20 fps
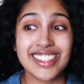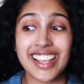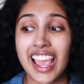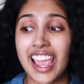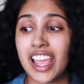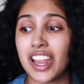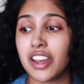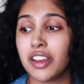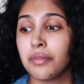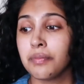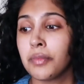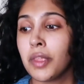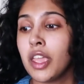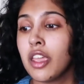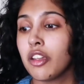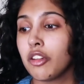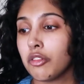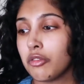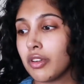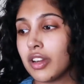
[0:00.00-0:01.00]
And
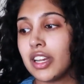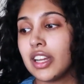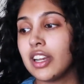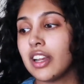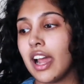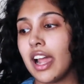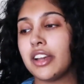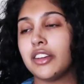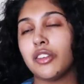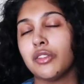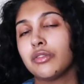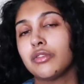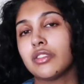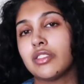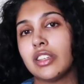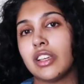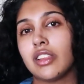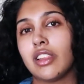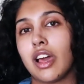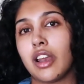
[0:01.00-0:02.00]
gridded, I don't
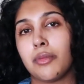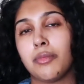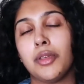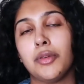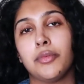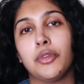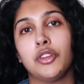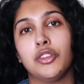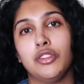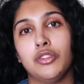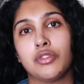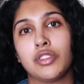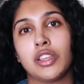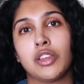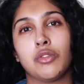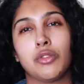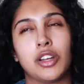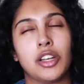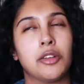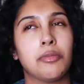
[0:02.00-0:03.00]
see a lot of people using
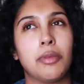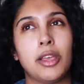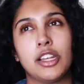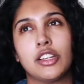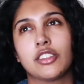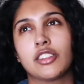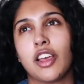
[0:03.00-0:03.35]
gridded pages.